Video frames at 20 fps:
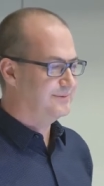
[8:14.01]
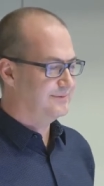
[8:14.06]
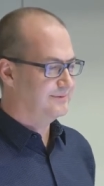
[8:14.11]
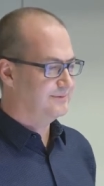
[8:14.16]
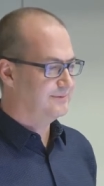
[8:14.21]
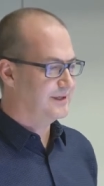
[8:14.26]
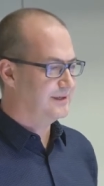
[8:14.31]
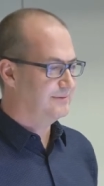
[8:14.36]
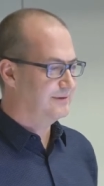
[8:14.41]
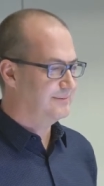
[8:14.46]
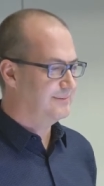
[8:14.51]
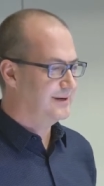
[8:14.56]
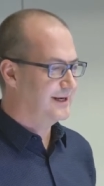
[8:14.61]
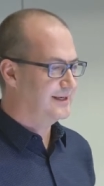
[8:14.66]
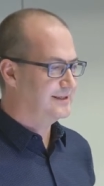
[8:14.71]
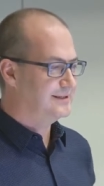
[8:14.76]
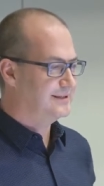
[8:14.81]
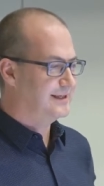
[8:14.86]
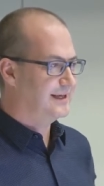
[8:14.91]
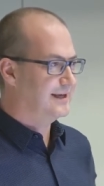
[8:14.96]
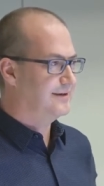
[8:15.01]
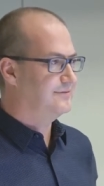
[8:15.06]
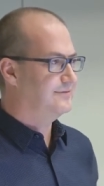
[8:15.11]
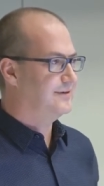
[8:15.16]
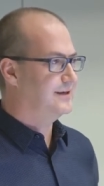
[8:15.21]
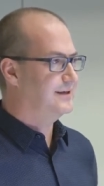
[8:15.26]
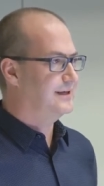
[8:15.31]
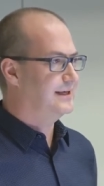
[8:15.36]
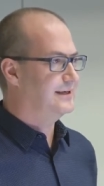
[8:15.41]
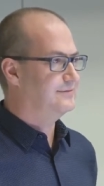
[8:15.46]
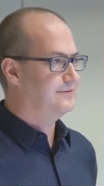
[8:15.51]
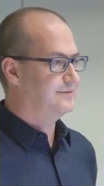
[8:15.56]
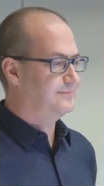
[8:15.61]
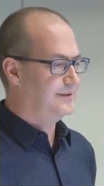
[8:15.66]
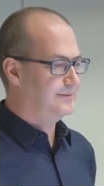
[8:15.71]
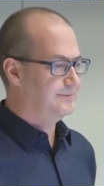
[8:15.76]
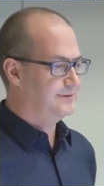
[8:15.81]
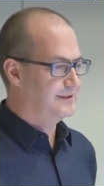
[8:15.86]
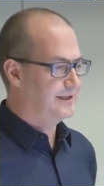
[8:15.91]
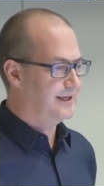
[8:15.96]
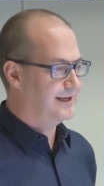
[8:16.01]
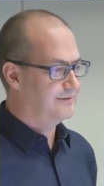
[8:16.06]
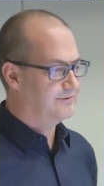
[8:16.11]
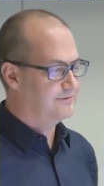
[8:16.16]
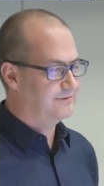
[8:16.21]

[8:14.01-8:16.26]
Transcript: where we'd managed to get funding for people to get